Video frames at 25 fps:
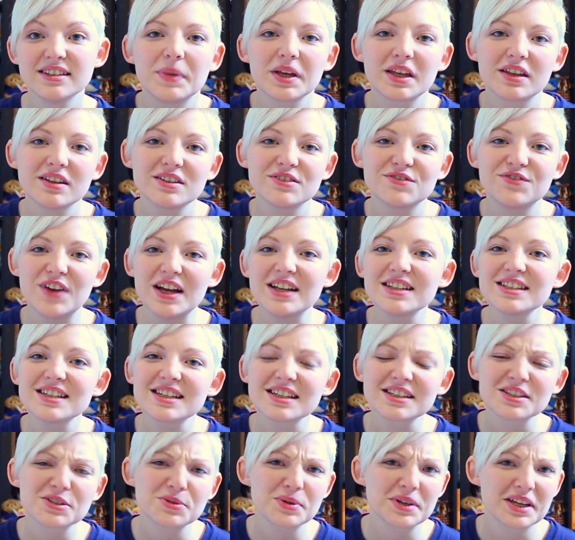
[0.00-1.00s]
because
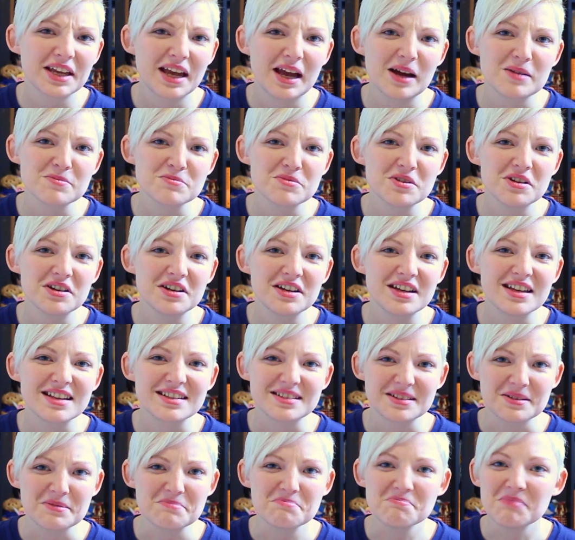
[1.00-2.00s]
venting to a camera
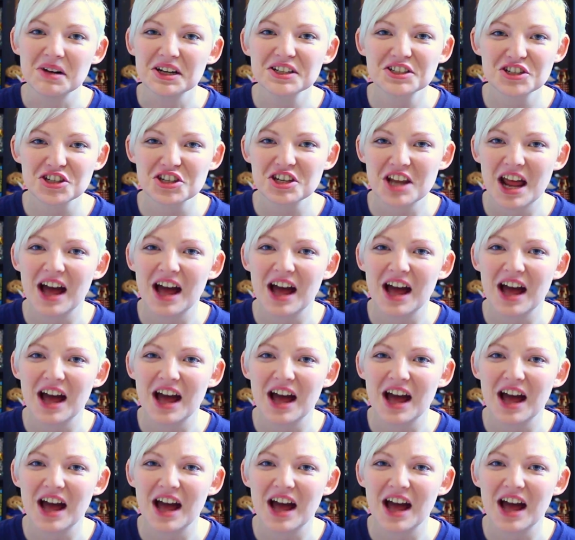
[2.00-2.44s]
is a much